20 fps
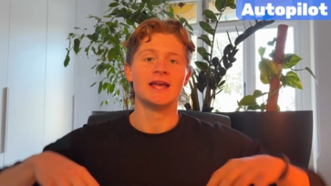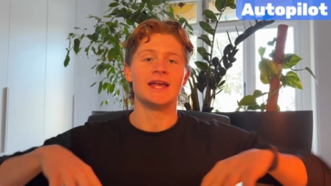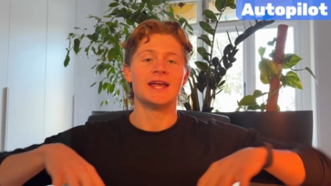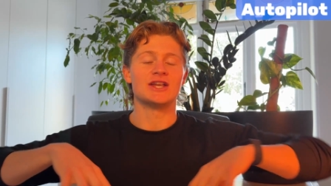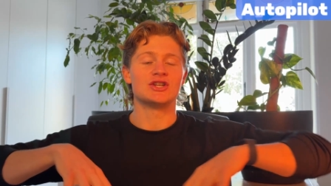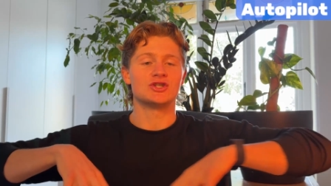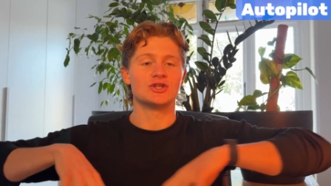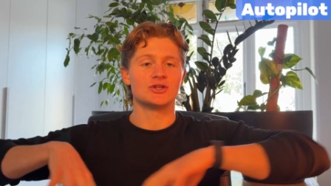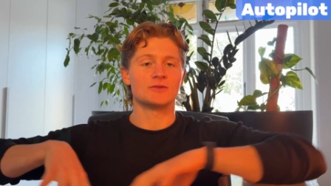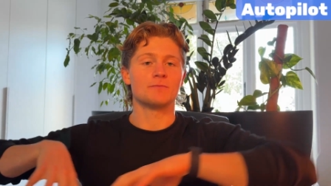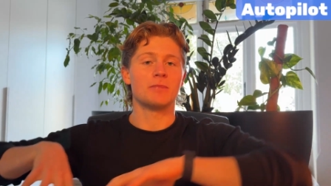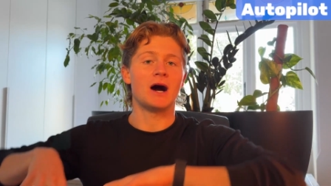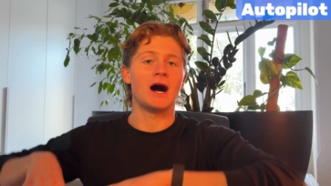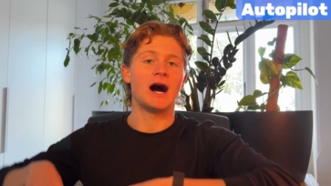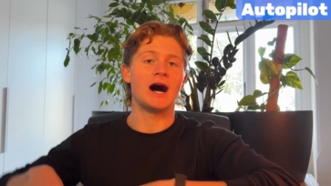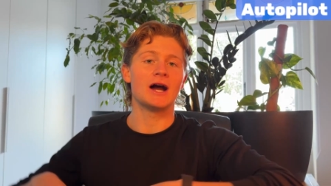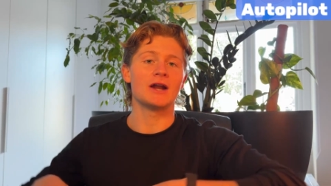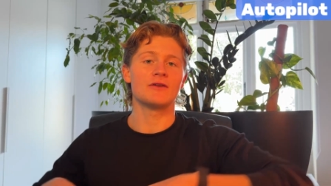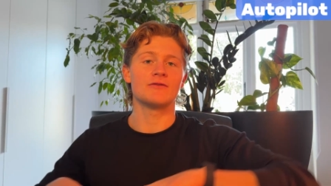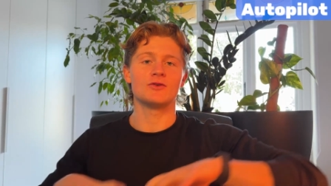It's just
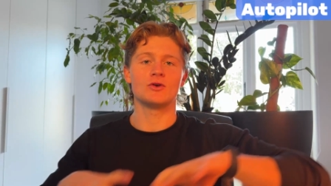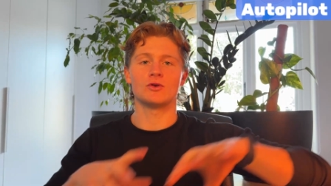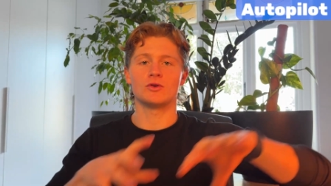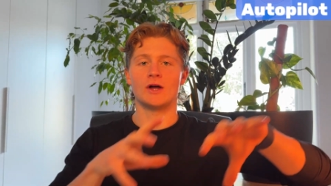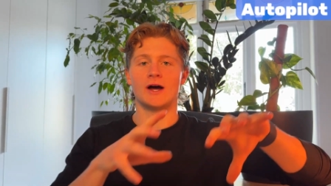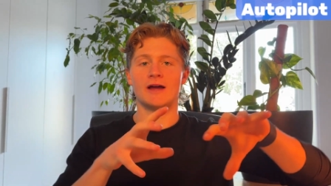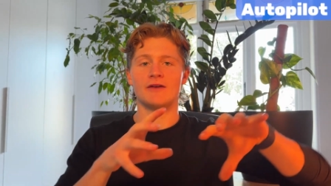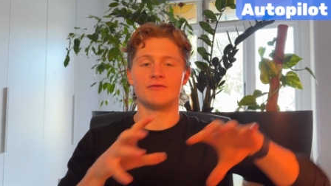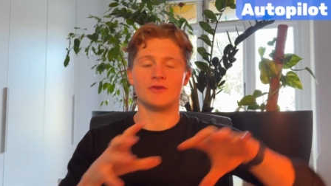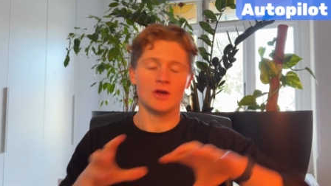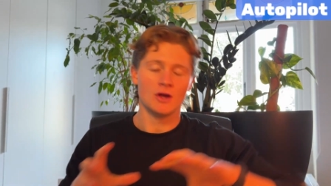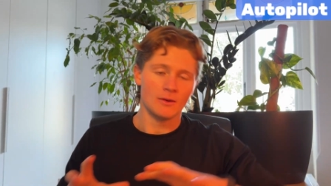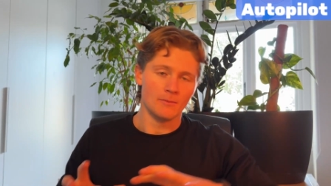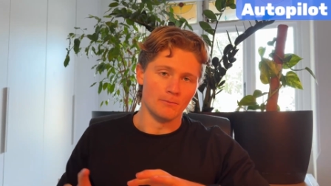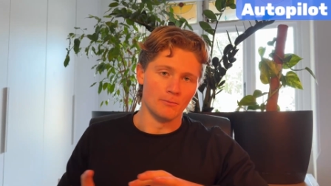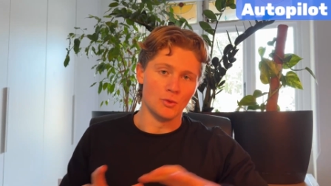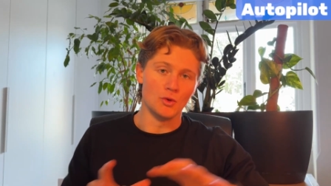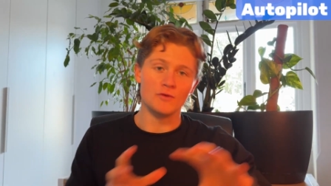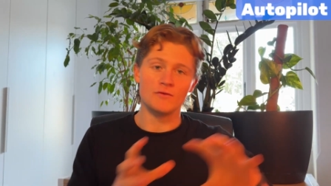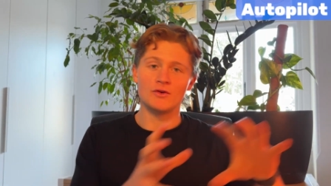part of your life,
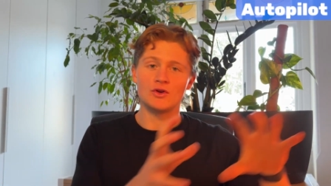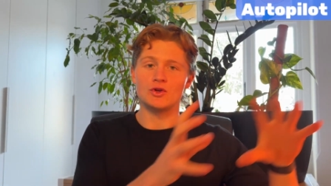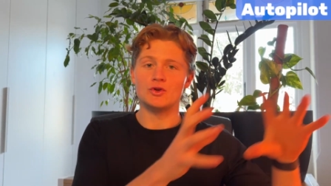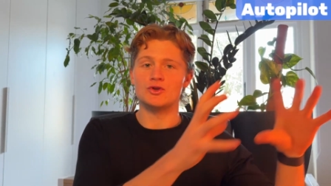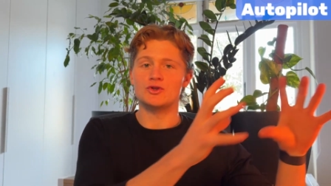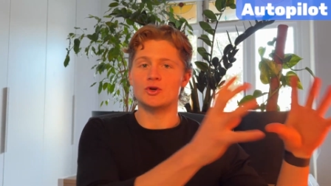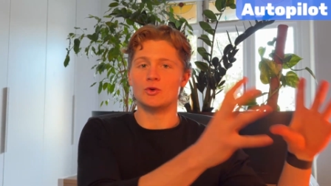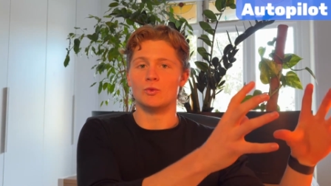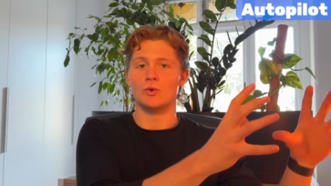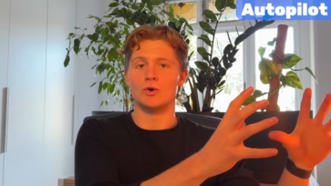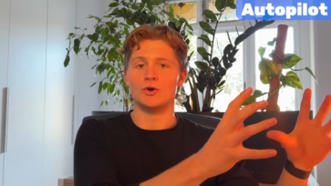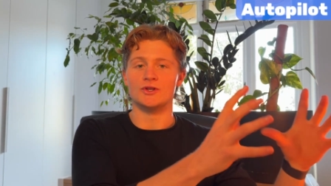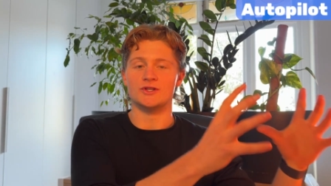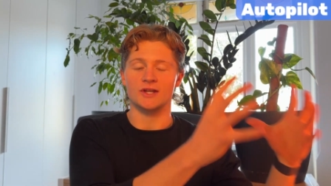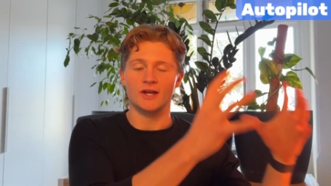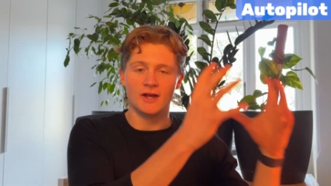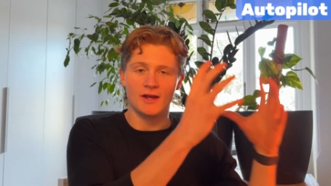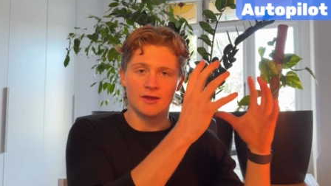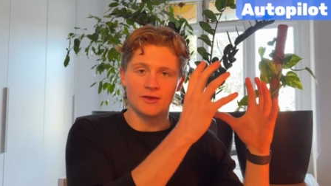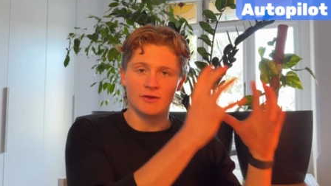moving you
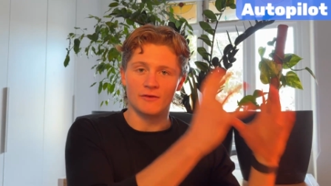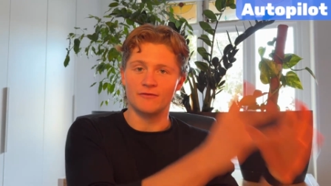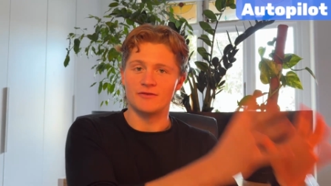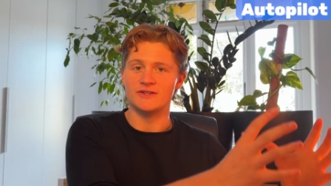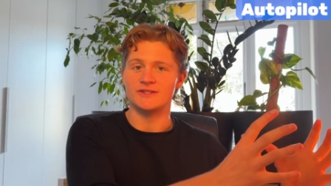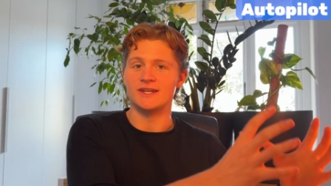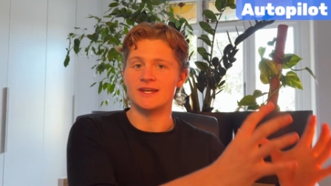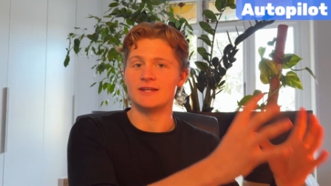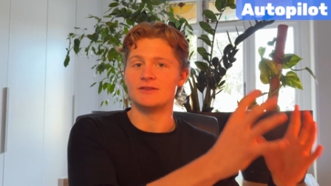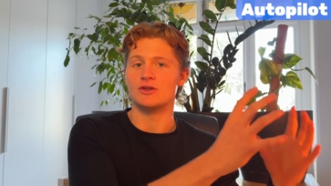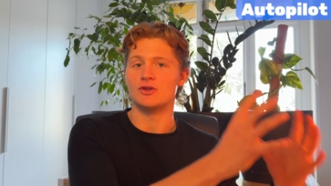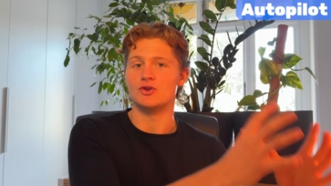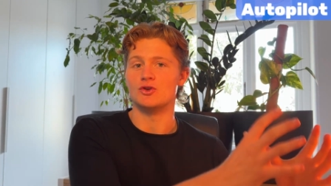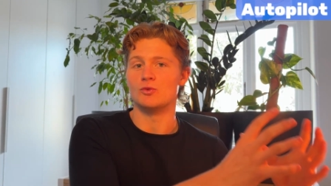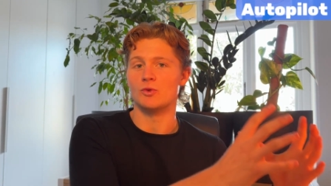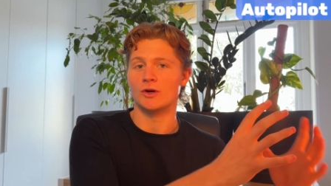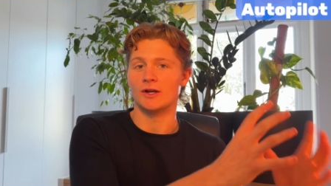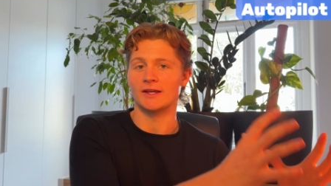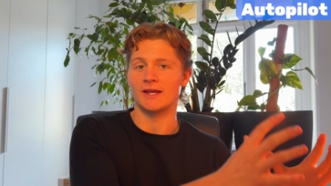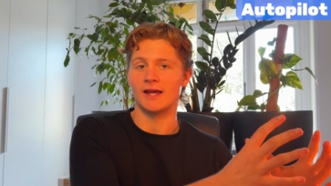towards the physique that
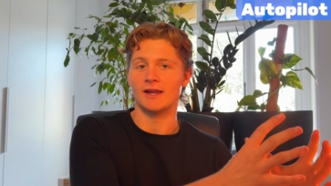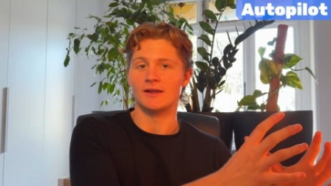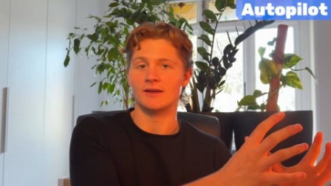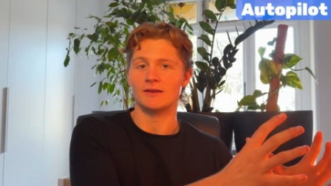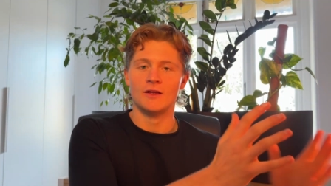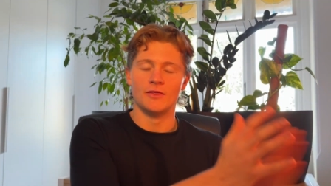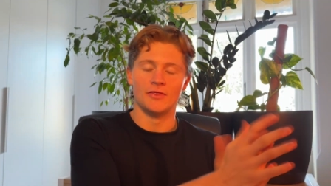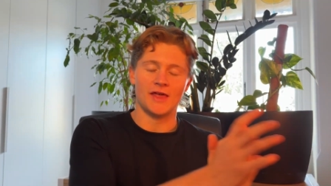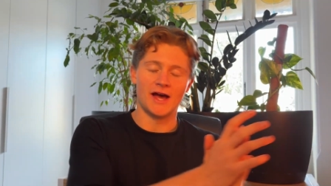you want to get in.